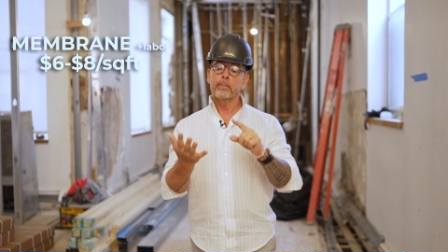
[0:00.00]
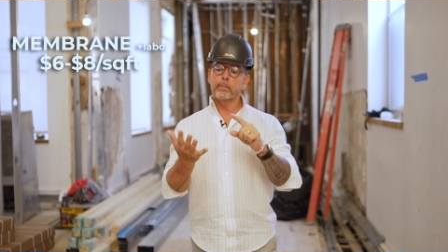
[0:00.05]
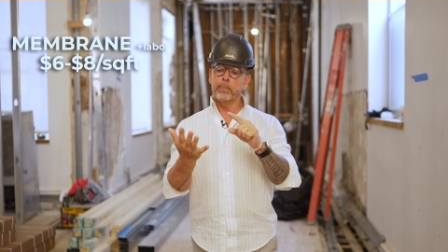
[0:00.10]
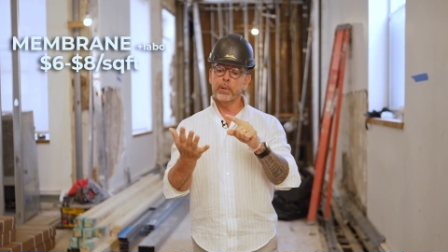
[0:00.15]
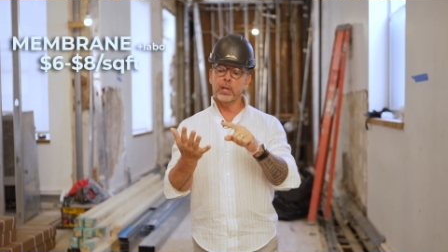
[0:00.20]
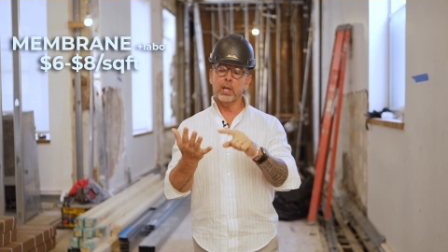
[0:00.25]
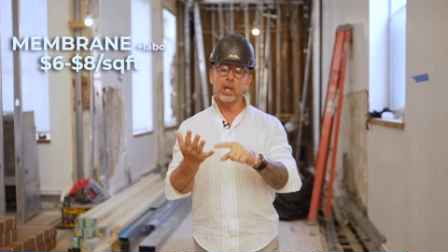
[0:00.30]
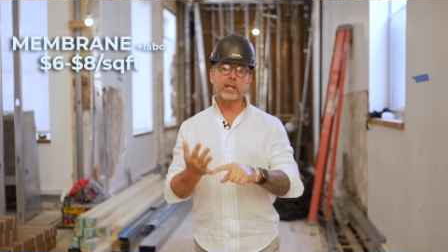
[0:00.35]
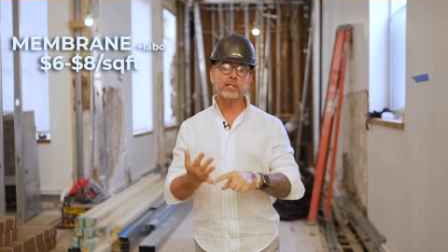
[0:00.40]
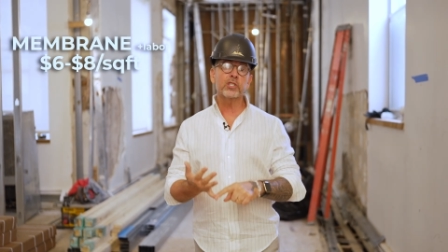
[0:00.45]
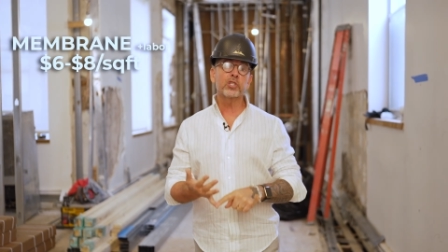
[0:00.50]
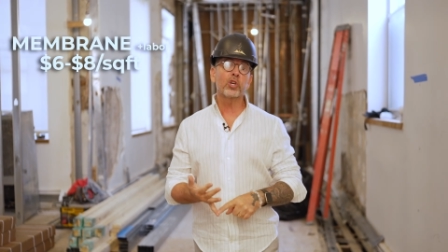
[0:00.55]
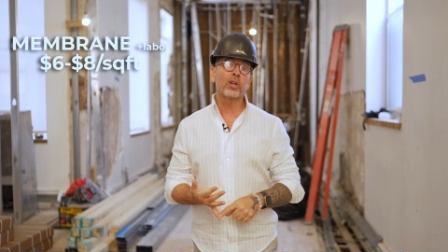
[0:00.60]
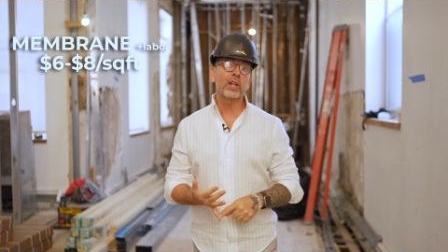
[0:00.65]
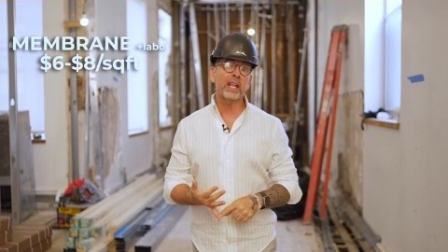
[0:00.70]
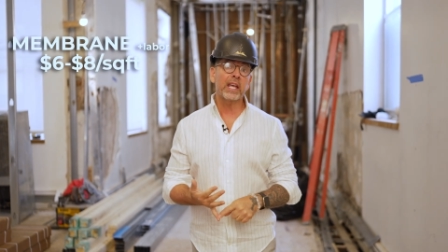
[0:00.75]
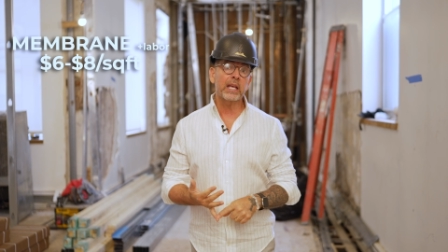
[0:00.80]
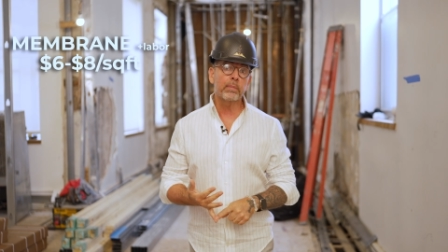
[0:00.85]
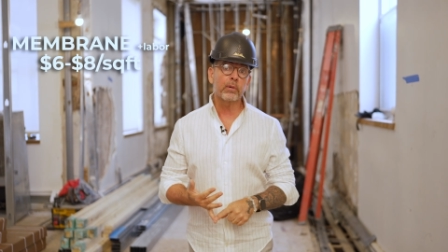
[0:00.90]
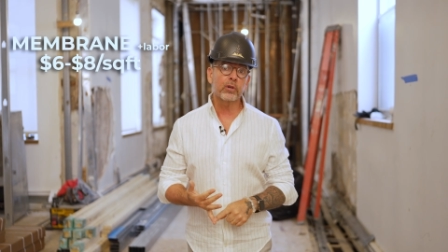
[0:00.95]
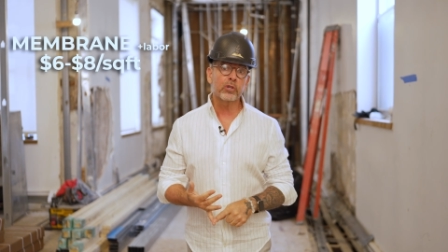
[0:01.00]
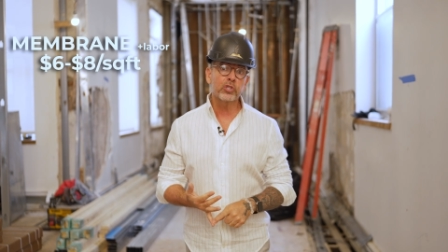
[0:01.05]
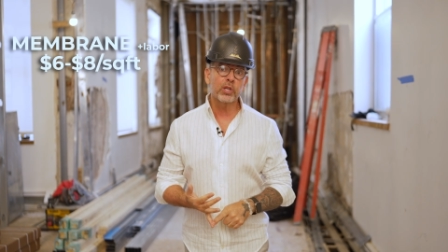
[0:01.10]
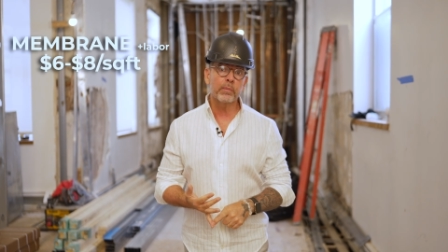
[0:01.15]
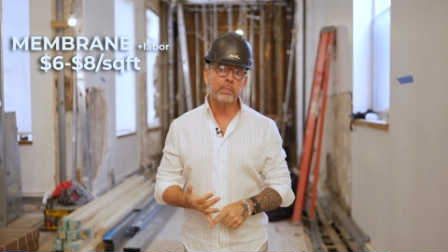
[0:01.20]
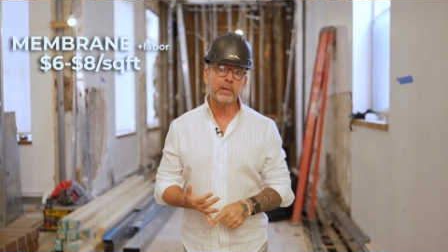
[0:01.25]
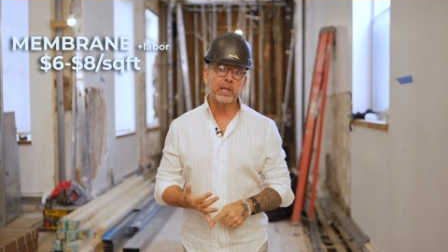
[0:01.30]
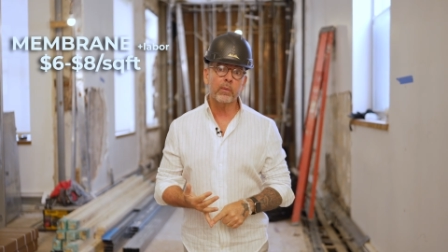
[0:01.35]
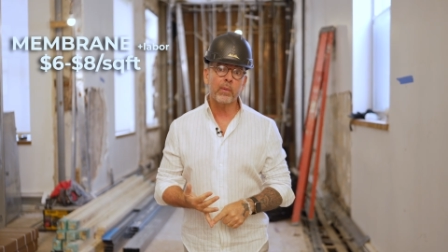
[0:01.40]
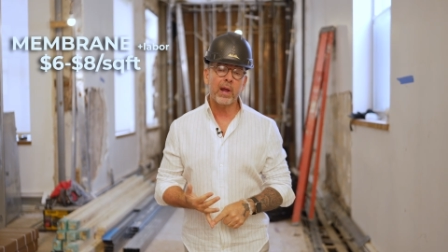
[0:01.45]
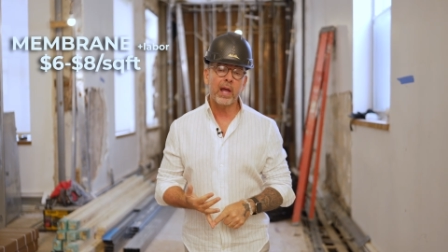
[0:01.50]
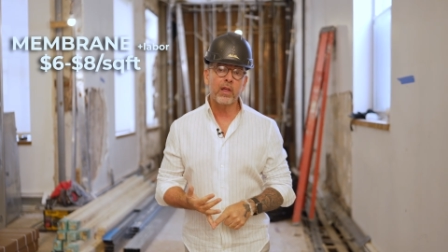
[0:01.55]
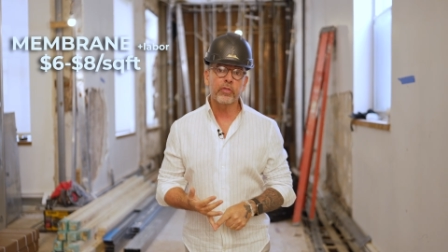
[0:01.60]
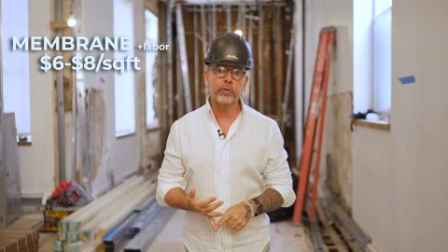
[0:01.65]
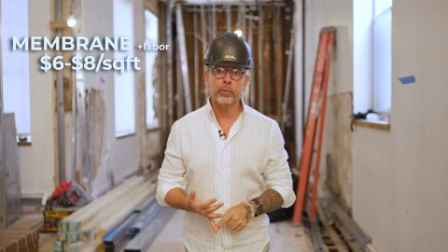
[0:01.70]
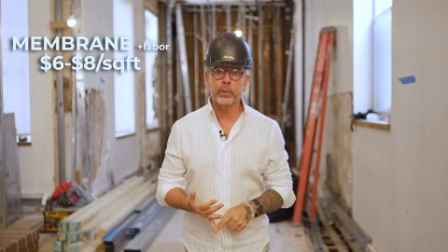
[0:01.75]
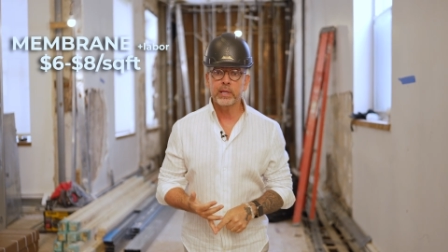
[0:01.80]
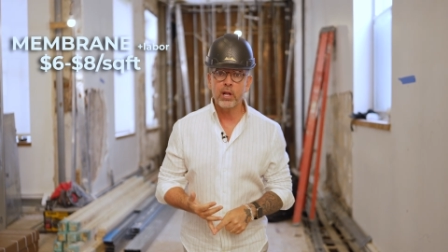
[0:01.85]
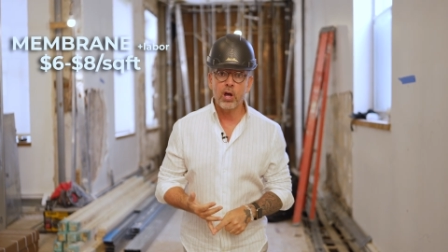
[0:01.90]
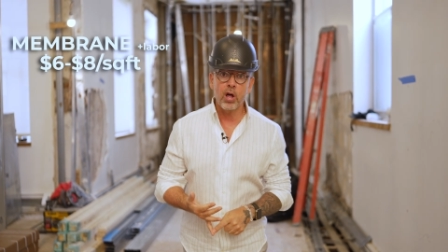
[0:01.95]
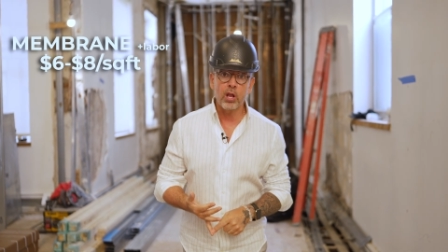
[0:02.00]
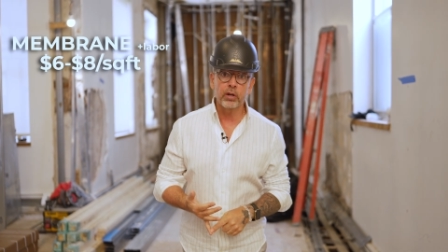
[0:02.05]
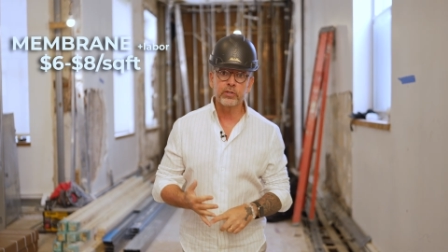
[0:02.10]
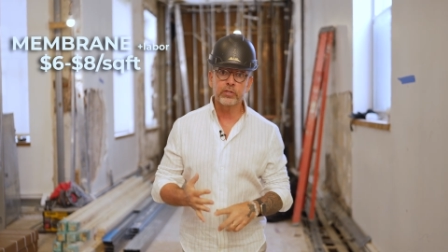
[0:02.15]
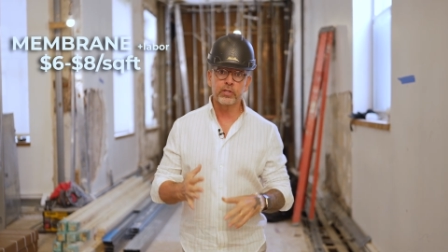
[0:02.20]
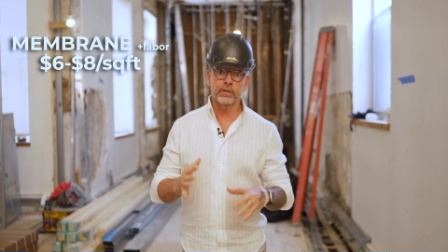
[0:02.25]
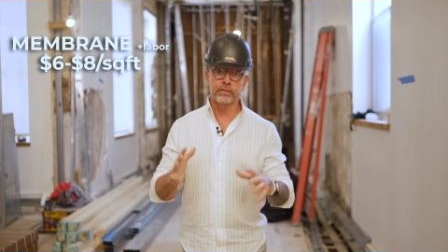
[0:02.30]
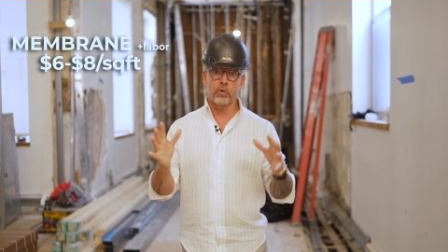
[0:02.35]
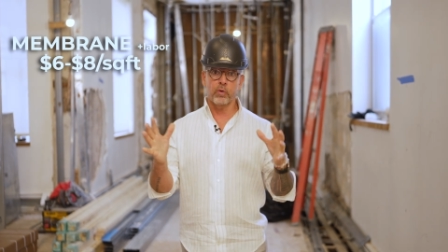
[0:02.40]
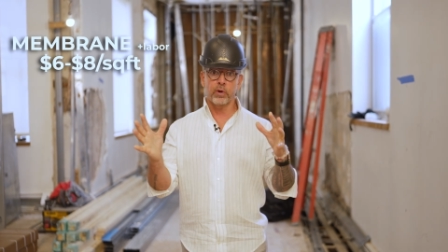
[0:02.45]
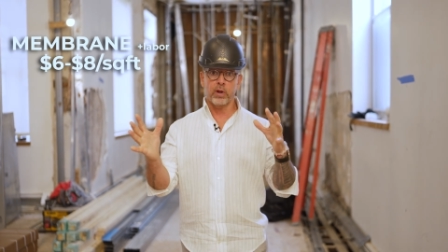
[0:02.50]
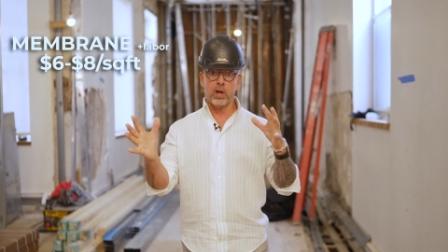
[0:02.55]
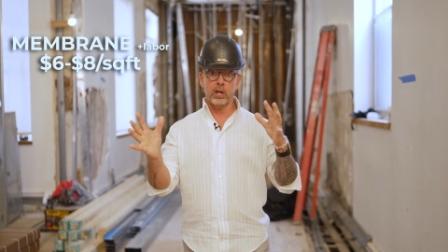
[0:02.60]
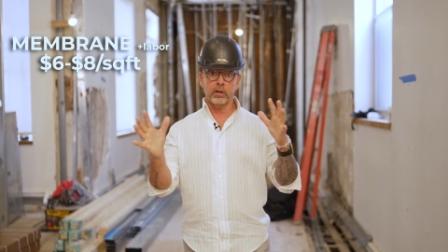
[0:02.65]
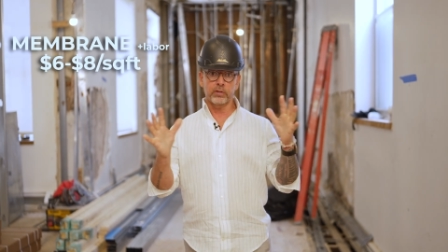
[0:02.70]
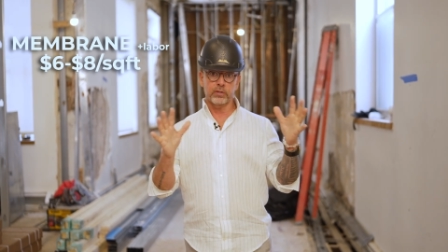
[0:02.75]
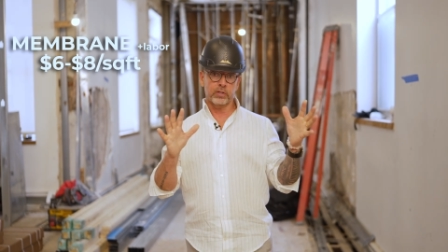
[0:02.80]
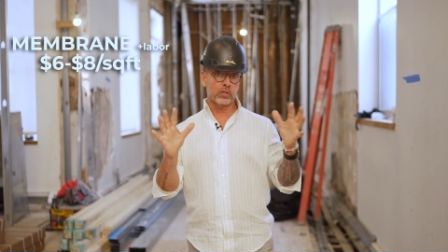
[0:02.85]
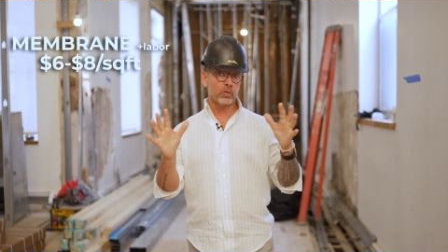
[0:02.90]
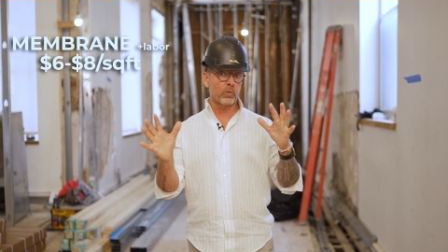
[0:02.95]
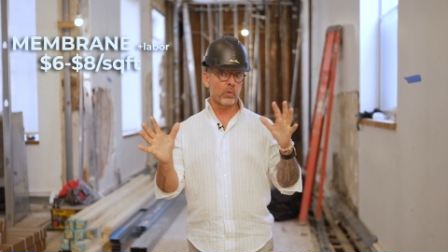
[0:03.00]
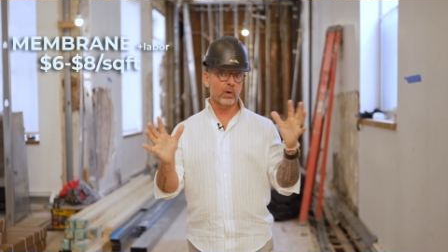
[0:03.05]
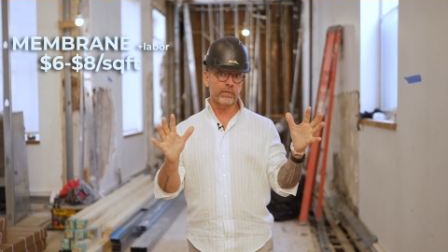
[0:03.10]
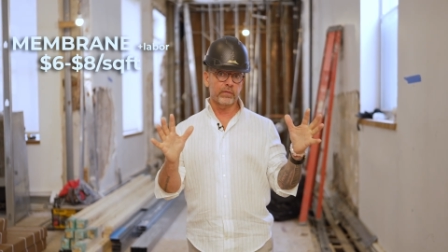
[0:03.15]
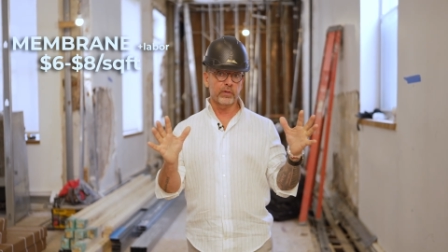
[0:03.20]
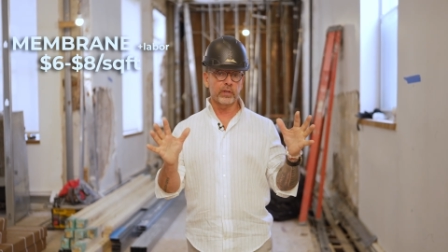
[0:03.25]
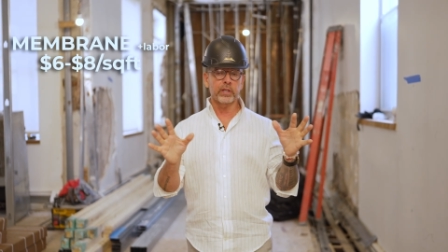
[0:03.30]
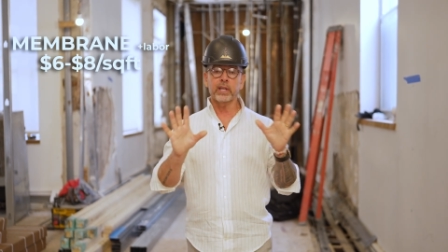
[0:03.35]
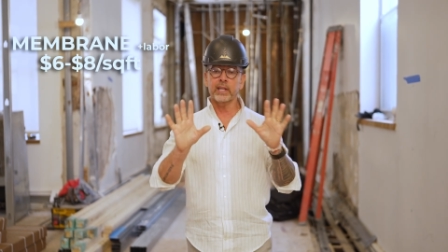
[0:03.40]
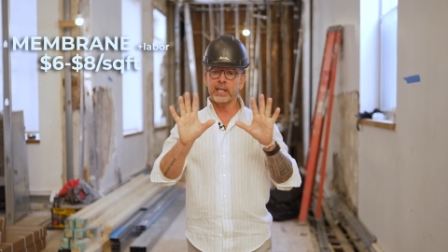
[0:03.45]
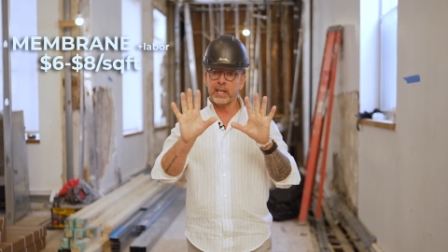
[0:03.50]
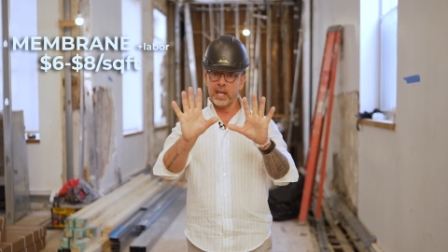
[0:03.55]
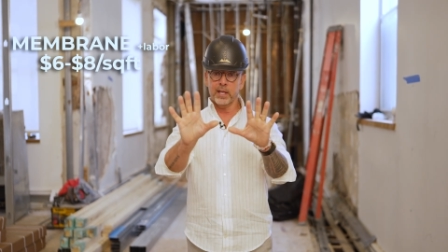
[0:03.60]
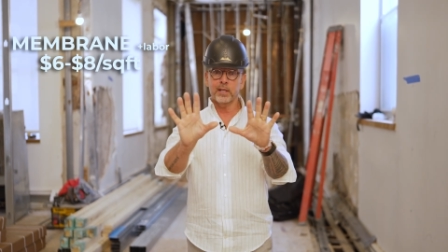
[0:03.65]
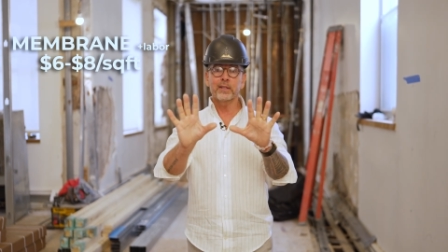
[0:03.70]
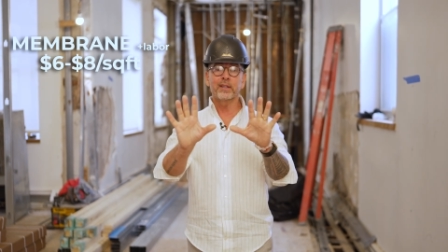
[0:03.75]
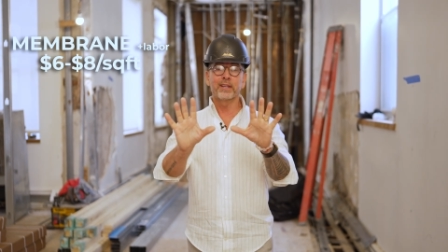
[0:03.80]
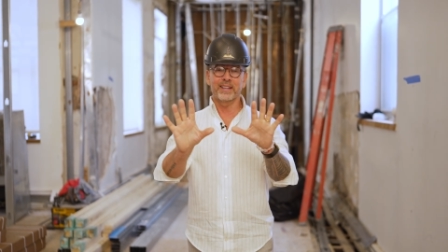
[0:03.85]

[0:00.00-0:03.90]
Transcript: plus your labor should be around $3 to $4 a square foot, again,